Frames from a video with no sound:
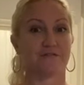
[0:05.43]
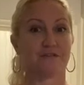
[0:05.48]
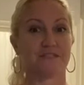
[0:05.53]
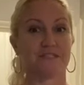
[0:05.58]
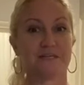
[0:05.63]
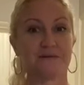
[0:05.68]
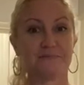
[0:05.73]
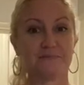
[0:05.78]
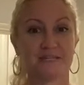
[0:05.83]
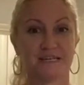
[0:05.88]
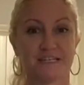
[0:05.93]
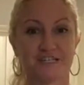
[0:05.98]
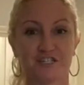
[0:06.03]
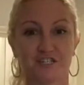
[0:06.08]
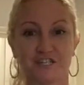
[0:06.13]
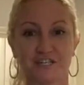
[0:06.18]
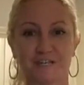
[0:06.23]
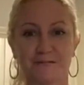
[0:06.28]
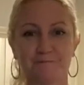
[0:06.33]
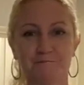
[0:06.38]

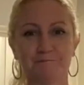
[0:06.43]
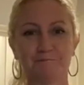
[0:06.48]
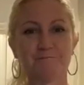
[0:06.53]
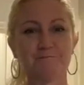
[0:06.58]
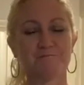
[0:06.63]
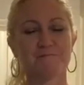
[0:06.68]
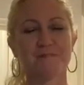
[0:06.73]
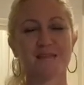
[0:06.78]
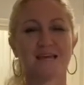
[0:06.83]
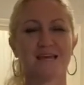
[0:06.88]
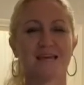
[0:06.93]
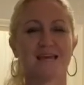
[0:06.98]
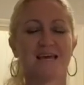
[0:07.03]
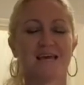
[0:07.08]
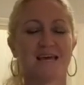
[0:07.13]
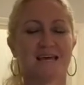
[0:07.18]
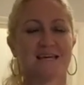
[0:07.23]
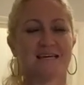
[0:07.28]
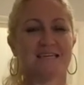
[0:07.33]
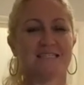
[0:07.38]
Temptation.
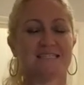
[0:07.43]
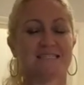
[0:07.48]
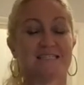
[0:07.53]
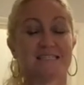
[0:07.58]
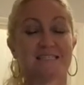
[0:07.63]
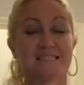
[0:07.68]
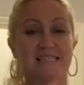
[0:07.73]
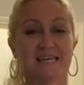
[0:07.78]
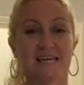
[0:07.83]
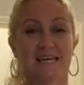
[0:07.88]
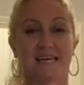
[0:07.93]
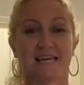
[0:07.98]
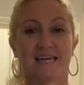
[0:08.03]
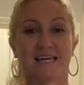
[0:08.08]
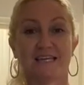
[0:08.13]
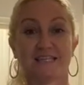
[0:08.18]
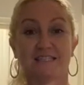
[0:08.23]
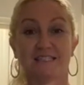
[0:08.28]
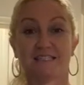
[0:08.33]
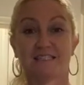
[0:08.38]
Today
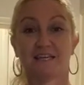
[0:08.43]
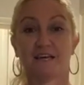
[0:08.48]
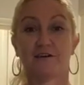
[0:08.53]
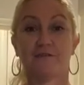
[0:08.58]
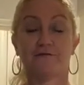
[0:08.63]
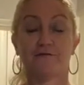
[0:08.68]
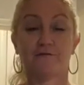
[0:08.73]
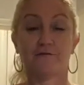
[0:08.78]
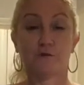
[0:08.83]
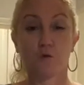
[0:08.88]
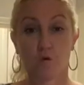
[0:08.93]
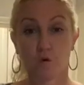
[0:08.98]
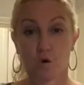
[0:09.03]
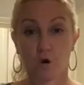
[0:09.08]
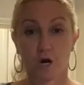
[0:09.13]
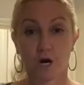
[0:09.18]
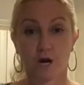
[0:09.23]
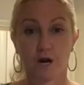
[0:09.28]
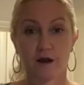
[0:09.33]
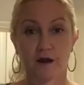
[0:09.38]
is day
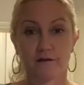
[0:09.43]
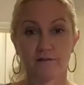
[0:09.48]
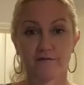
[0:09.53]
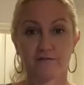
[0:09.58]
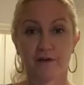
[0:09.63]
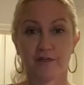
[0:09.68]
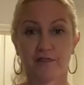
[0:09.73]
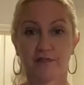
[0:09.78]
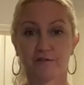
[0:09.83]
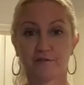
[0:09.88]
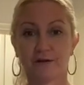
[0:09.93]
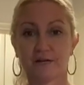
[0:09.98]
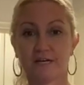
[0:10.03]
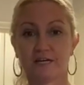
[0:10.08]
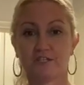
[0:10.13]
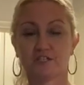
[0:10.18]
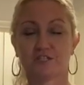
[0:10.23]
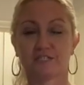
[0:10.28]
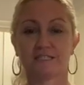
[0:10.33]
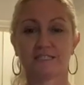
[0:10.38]
4 of
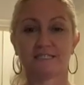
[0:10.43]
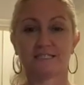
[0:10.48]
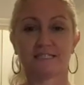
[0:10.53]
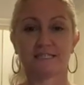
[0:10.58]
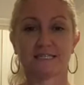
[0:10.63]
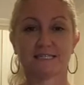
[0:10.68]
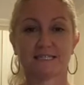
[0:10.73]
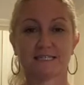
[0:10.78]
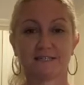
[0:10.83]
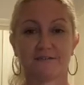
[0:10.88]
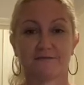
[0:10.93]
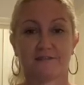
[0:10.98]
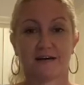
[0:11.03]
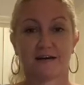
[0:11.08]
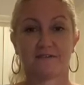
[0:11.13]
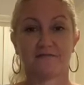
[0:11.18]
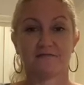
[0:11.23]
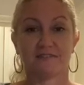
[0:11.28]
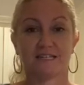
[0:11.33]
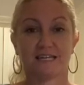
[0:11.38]

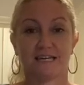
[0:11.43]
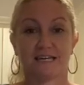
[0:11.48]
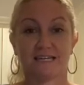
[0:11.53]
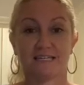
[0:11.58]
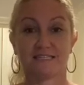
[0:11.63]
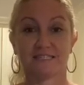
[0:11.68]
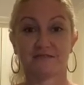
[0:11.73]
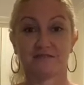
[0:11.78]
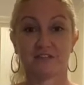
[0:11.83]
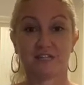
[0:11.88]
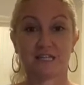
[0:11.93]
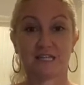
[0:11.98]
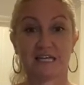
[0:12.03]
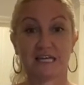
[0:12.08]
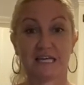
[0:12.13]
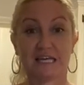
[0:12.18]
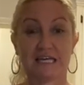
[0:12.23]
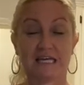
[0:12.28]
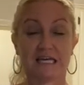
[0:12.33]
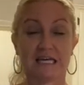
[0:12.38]
365 days of
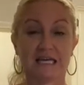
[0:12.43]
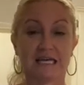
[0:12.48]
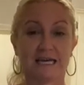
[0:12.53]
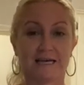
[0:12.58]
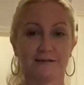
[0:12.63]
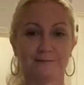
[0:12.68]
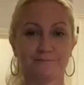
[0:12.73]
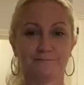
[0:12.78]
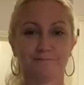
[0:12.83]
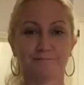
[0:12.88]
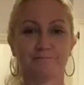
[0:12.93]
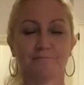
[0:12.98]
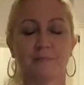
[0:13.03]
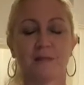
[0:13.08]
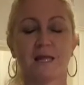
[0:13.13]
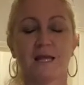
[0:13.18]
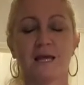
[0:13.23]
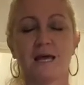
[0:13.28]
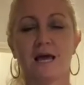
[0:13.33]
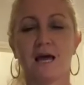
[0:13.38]
clean eating.
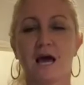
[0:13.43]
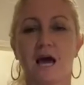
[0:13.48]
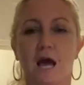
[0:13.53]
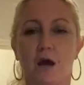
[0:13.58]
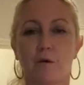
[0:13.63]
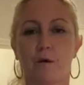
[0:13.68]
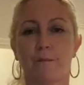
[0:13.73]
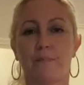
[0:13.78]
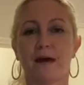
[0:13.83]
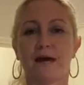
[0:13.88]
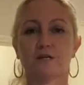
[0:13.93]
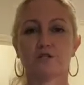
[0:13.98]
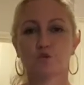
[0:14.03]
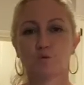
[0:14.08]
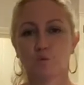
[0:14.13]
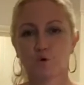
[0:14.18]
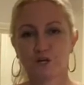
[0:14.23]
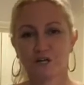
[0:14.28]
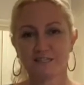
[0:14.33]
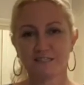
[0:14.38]
I went back to
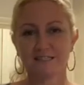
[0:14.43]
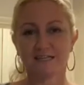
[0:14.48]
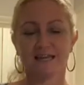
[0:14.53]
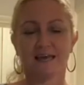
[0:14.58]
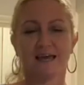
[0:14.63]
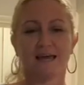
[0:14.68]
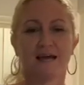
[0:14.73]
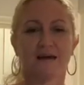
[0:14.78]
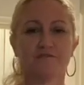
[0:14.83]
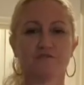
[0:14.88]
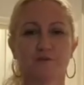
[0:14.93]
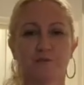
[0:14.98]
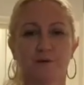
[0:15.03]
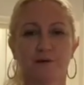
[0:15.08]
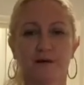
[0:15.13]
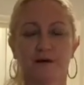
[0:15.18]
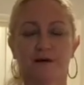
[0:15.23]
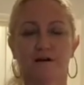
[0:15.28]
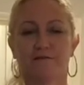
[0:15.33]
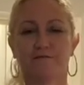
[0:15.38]
work today after
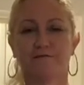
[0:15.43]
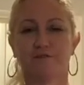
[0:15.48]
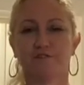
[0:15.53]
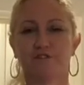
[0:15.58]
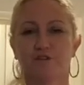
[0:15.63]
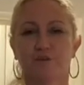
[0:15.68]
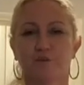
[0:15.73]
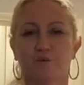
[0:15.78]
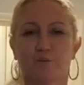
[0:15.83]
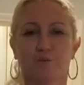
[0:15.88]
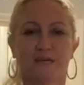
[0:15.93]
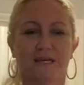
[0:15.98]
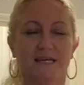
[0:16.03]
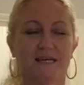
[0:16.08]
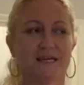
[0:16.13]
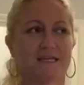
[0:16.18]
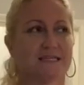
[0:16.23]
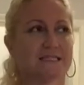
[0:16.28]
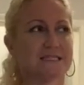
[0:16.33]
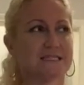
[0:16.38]
being off for 2
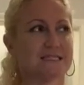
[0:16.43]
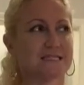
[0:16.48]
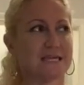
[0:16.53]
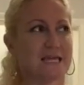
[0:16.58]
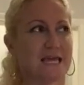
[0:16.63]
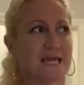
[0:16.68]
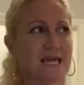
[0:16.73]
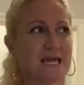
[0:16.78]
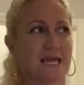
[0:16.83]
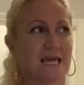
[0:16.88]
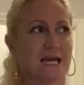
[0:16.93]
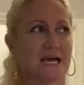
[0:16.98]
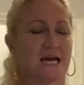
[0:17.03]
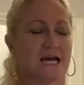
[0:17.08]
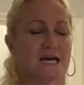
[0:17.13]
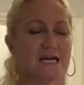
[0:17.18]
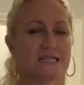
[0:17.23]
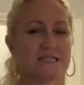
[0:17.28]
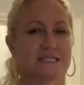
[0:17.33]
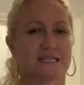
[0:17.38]
weeks,
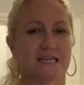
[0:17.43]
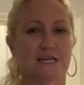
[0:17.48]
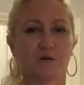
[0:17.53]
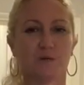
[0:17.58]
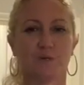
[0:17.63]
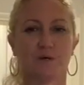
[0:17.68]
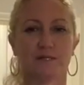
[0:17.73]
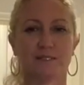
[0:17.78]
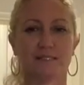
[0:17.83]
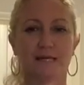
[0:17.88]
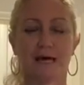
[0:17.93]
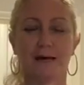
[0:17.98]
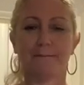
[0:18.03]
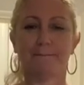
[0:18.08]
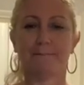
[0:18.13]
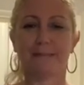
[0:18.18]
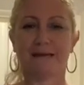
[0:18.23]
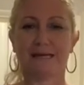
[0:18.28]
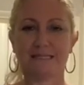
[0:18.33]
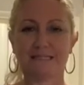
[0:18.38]
and it was
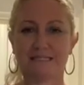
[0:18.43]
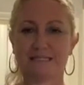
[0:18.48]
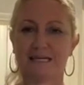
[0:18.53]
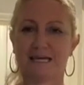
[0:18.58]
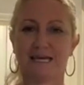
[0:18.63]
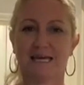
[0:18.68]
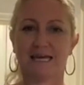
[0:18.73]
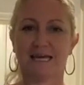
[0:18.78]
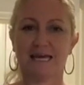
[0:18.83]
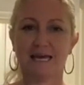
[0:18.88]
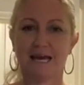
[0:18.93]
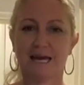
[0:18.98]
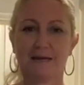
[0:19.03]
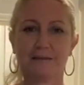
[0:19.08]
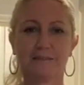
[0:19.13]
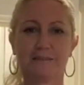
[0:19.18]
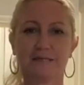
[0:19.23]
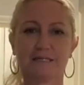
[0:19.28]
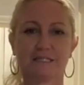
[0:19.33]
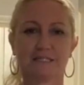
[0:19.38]
amazing. I
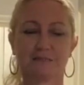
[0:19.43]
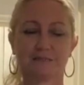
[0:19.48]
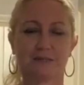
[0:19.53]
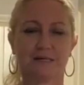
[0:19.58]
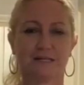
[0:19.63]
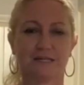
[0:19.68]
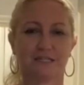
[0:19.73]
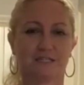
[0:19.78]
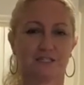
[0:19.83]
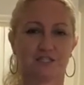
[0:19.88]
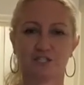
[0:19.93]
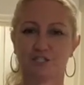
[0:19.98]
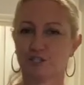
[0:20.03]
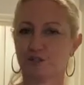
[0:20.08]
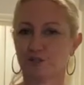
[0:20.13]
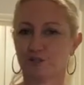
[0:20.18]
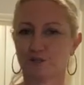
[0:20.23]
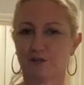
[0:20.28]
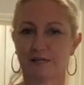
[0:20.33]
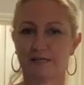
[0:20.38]
missed my little
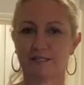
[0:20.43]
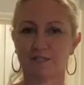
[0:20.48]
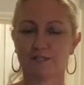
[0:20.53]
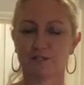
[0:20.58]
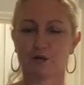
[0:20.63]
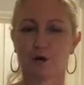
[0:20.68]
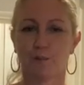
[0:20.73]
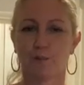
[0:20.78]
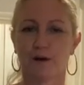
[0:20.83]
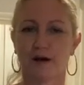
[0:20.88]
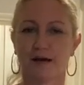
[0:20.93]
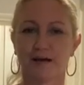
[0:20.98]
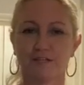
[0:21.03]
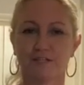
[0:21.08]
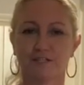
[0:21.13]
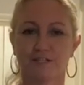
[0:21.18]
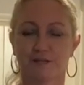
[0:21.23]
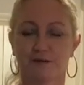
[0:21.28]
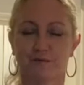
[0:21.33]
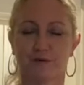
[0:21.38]
children so
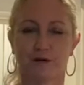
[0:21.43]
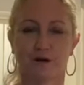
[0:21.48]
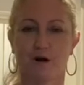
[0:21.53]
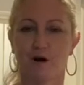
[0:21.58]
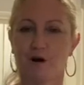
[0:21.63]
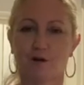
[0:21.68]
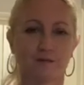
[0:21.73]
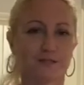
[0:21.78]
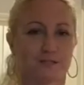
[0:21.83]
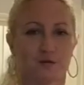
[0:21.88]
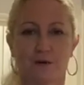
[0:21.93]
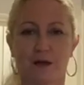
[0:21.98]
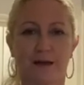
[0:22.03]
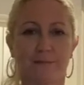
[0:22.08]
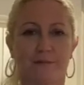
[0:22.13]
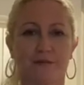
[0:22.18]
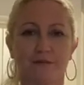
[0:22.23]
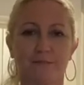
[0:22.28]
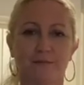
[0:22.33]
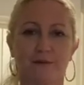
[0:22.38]
much. They were all so happy
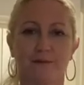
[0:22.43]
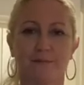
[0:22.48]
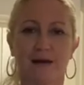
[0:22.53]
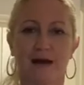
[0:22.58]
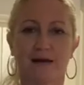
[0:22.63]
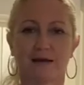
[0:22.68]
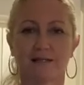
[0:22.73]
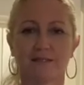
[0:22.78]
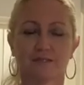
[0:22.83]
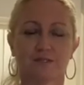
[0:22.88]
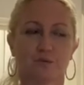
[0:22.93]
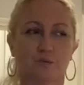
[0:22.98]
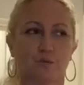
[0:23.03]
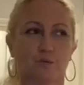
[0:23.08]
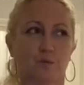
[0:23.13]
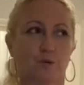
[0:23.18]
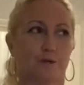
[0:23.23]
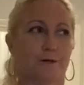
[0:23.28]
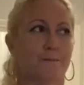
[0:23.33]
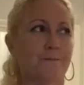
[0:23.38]
to be back at
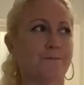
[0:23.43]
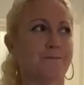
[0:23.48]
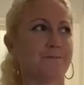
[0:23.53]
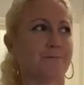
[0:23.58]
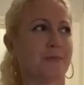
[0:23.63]
school.